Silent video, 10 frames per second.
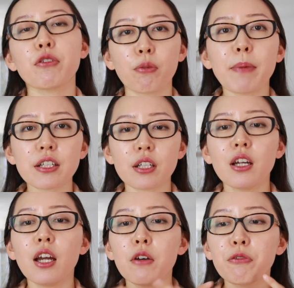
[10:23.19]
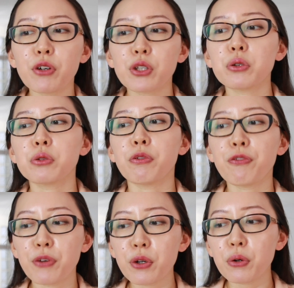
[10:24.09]
information for you to
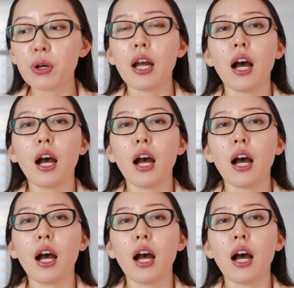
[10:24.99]
feel